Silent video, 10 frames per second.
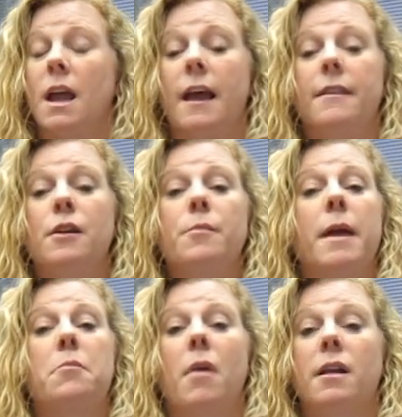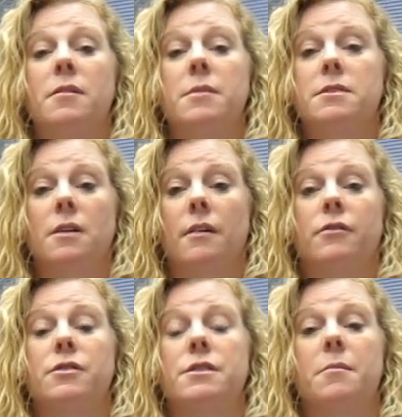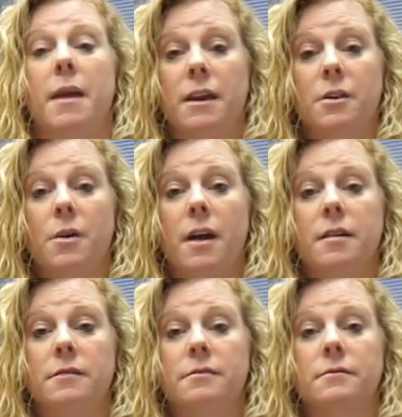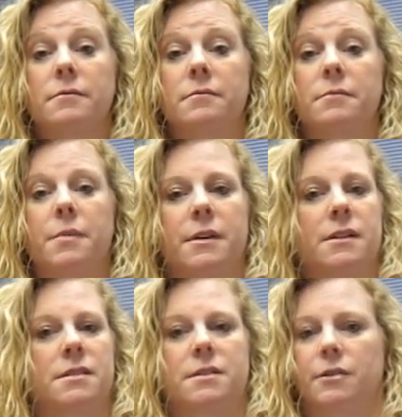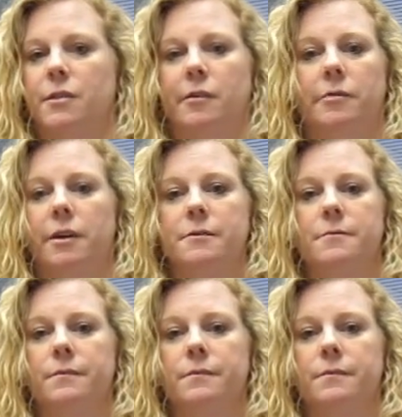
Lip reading: And they'll make monumental efforts to make it right, but it's still not right.